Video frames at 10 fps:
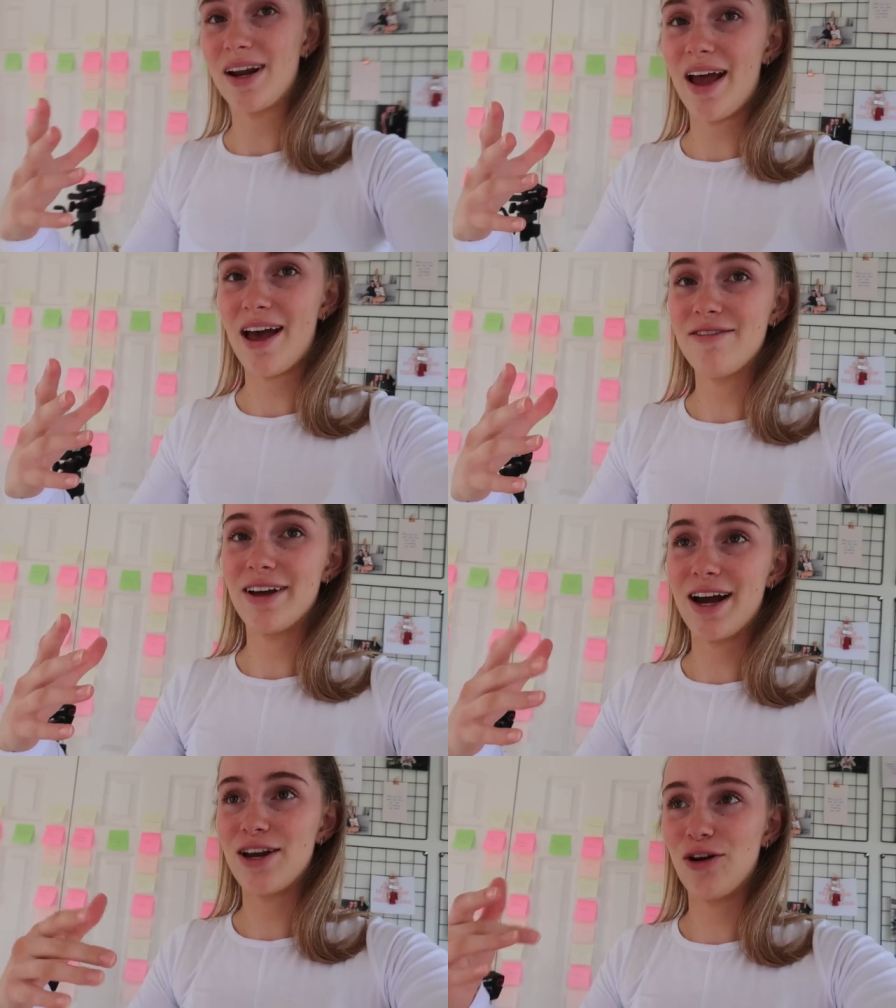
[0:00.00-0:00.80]
that I have,
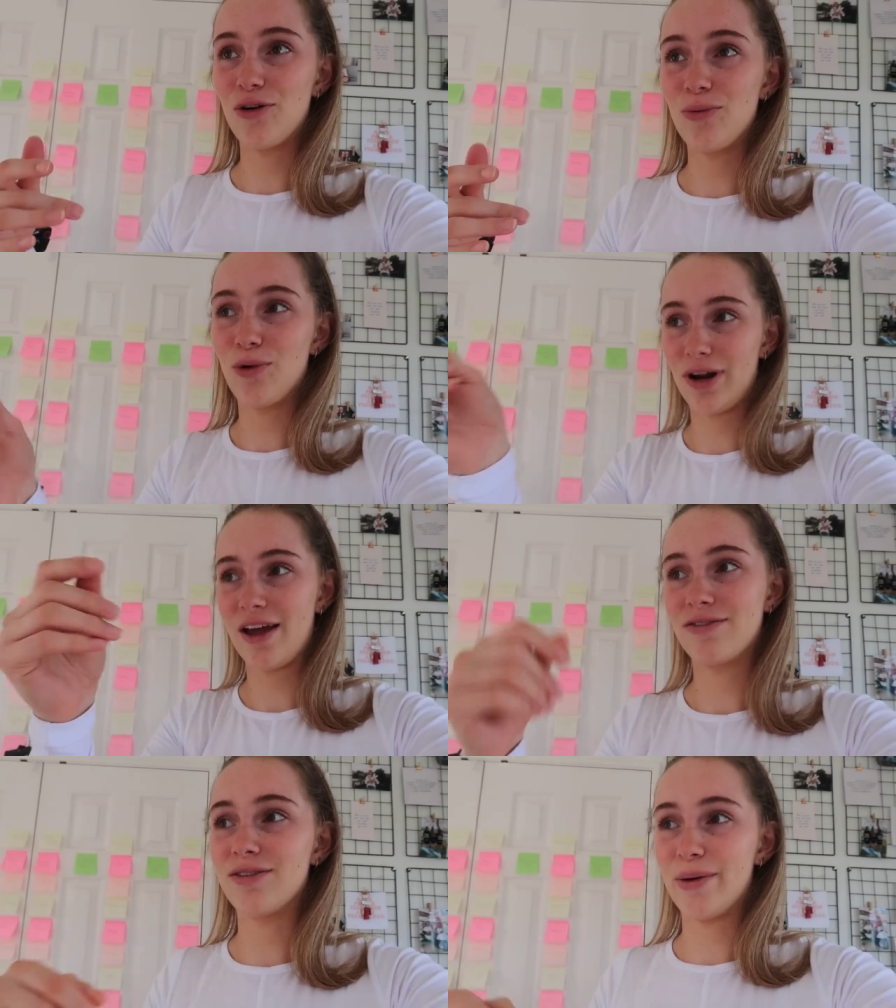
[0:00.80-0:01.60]
like, I know what I
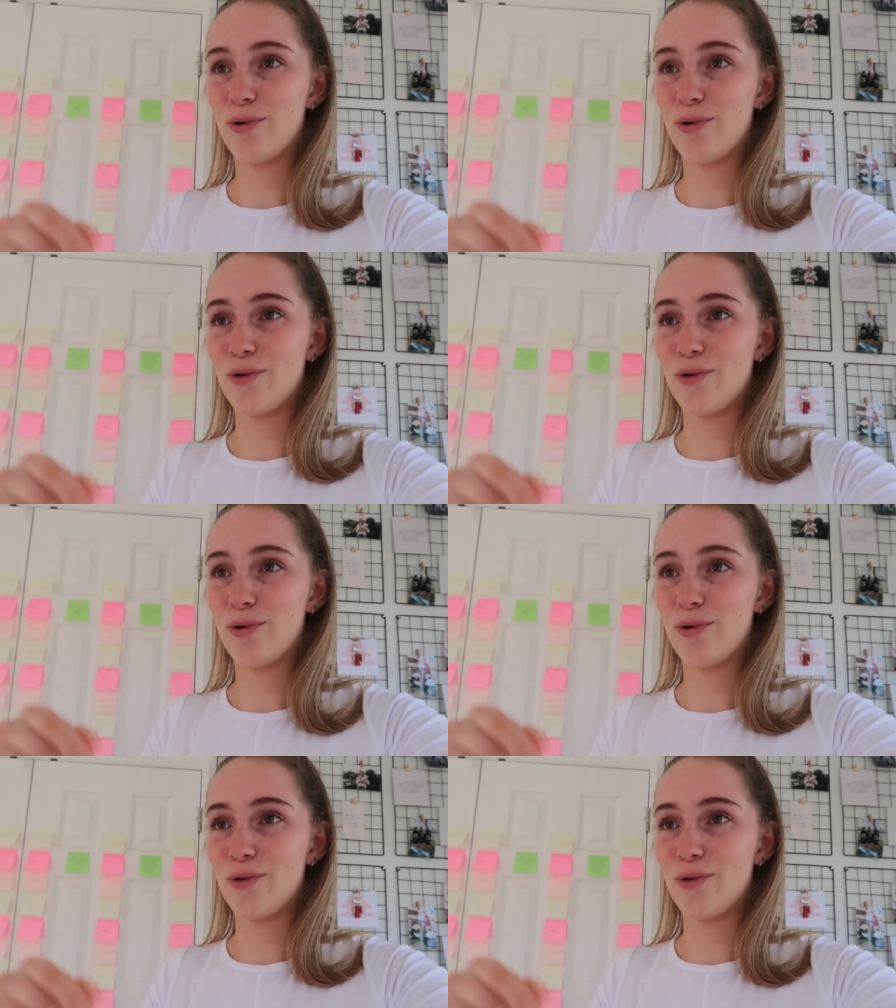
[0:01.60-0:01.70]
have, like,